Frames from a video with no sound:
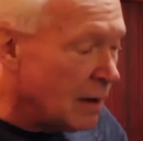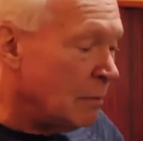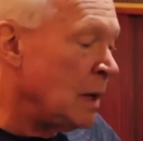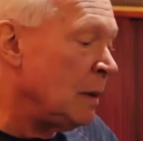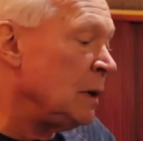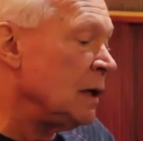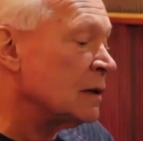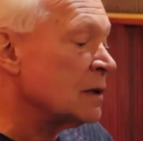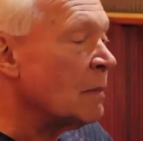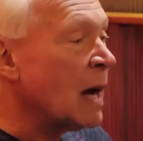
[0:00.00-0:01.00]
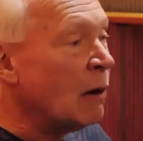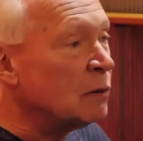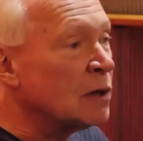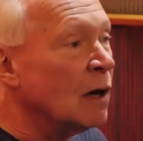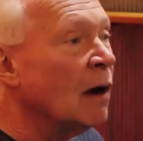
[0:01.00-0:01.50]
Maybe it's
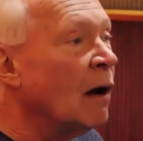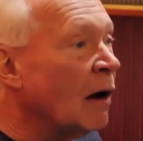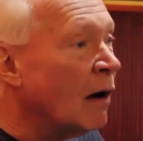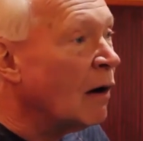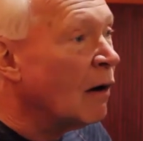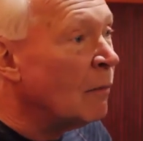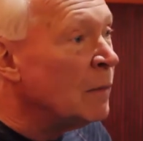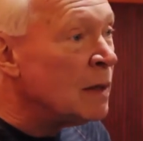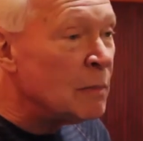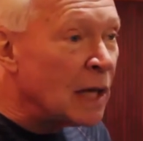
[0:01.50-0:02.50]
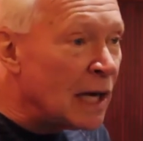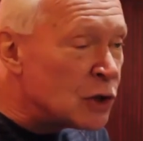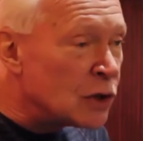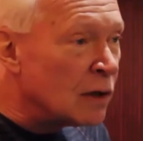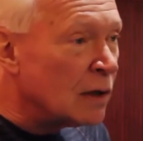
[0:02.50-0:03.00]
about uh,
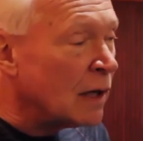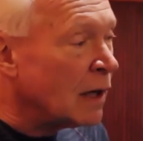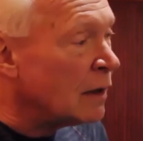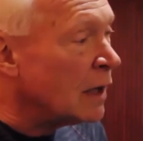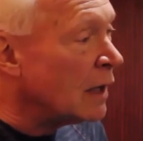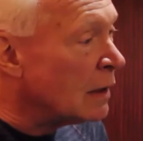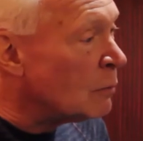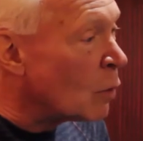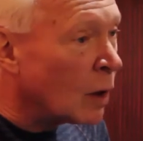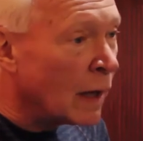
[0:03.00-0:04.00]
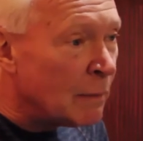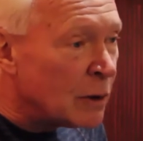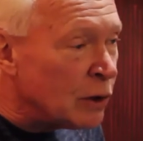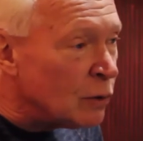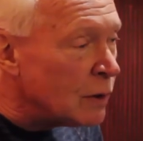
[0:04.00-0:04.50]
manipulation and, and moral
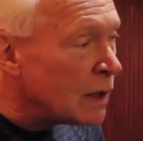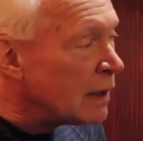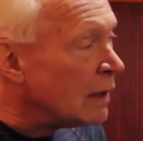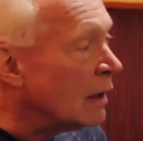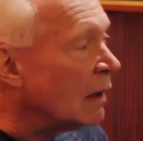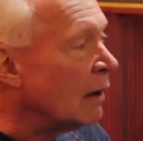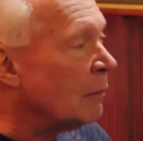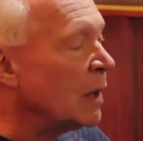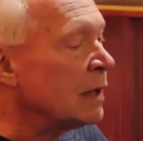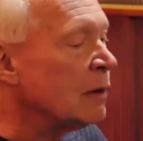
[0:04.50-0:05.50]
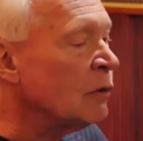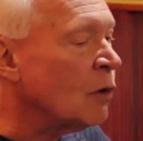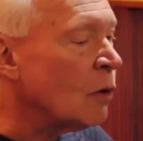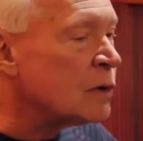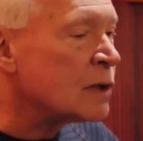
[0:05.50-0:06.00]
ambiguity. Uh, but
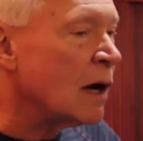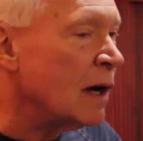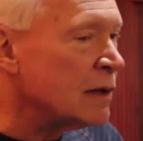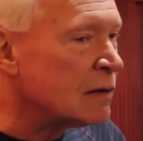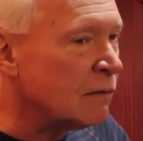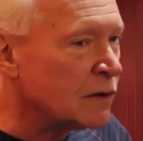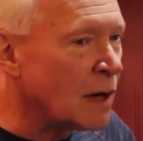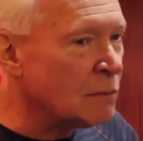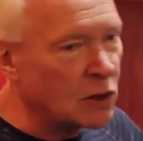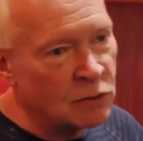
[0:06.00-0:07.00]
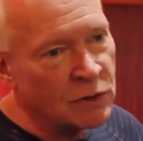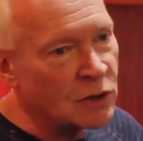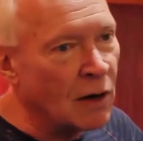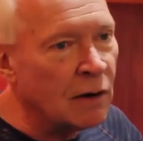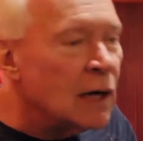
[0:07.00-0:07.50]
those kinds of subjects, which
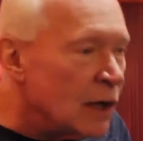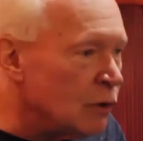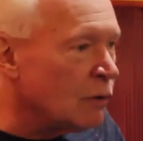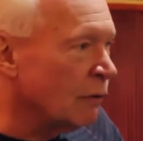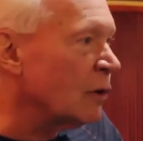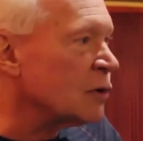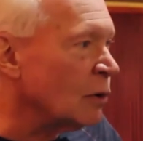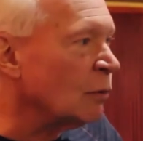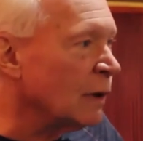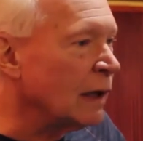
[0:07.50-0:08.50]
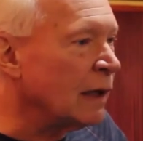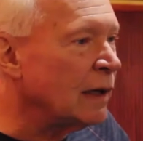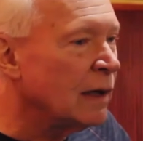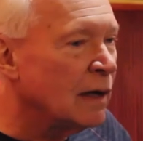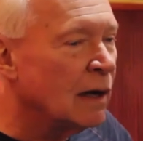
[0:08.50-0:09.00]
are universal really,
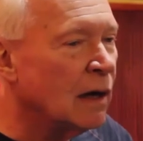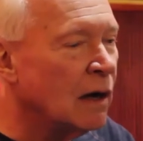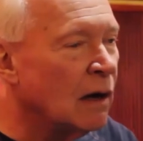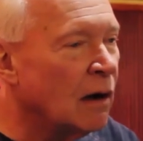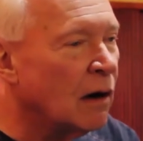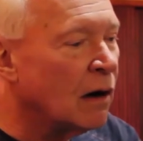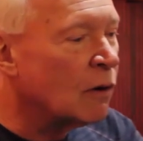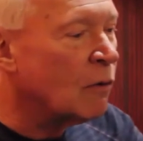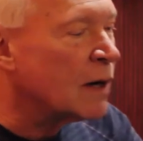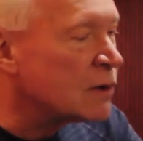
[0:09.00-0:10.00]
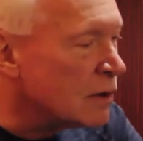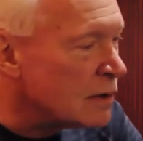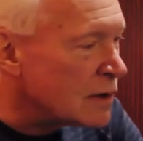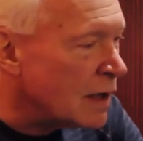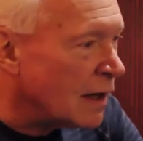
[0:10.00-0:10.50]
mm-hmm. uh, are
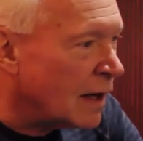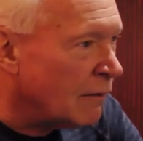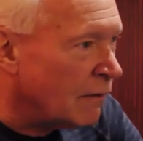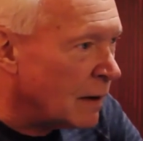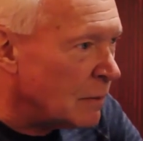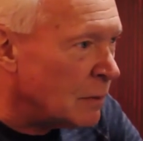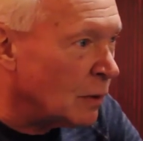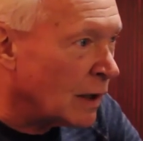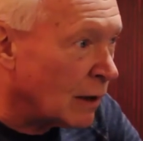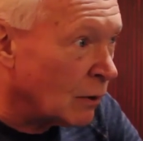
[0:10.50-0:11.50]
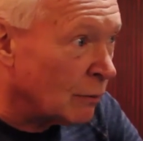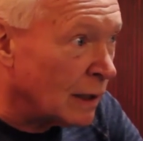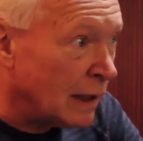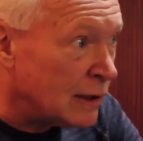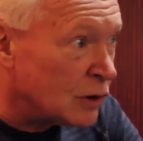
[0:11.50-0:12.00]
questions that I find people not only
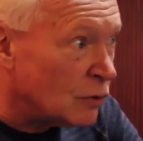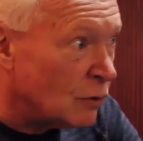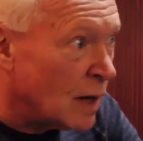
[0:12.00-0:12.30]
relate to,